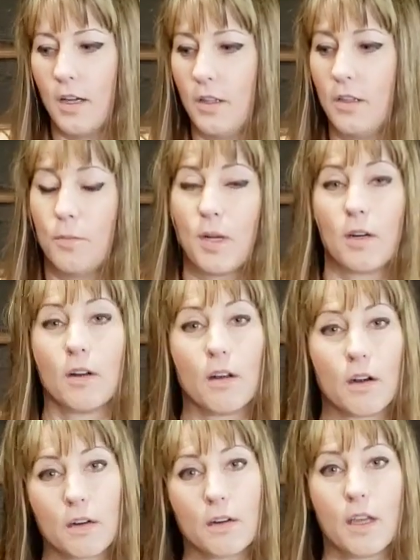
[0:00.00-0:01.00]
you better
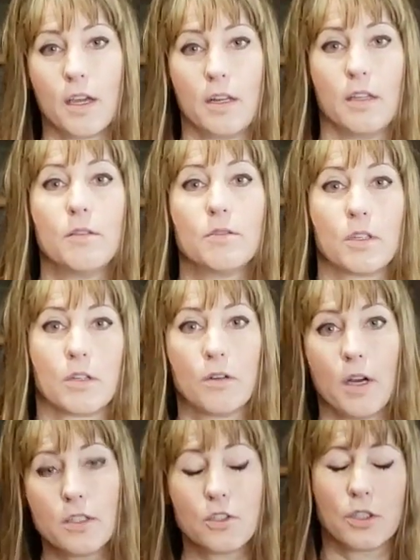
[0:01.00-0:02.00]
learn how to use your
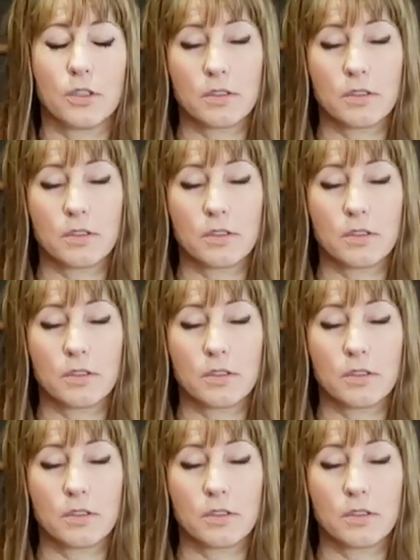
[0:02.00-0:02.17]
crutches,